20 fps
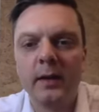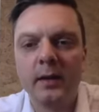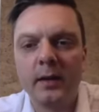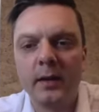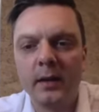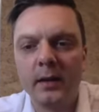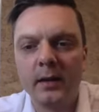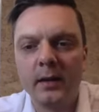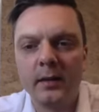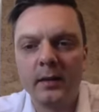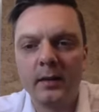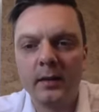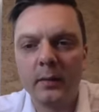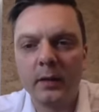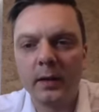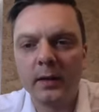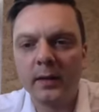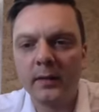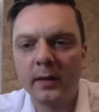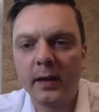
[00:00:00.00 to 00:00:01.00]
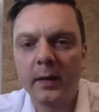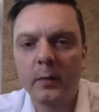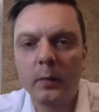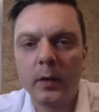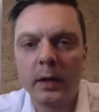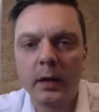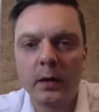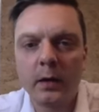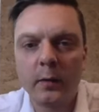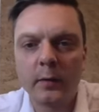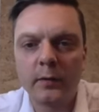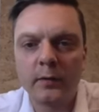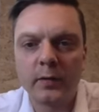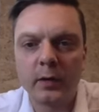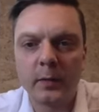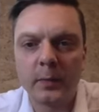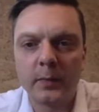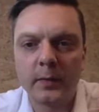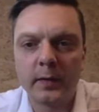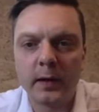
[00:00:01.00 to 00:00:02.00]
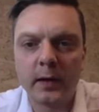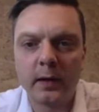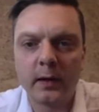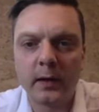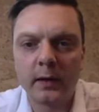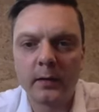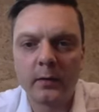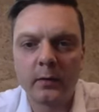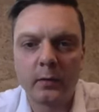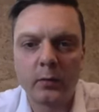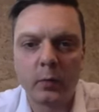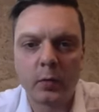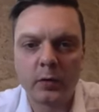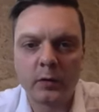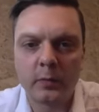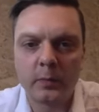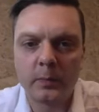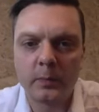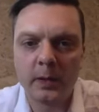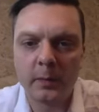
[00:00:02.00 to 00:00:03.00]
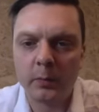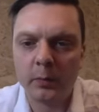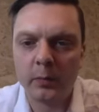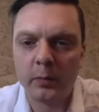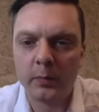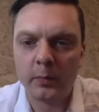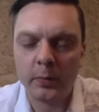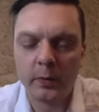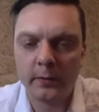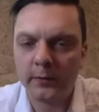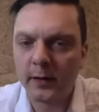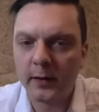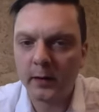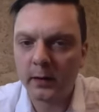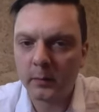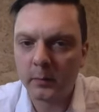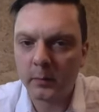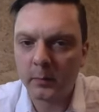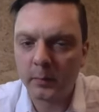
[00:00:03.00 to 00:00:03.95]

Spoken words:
And in the same way in coffee shops, I like to watch people prepare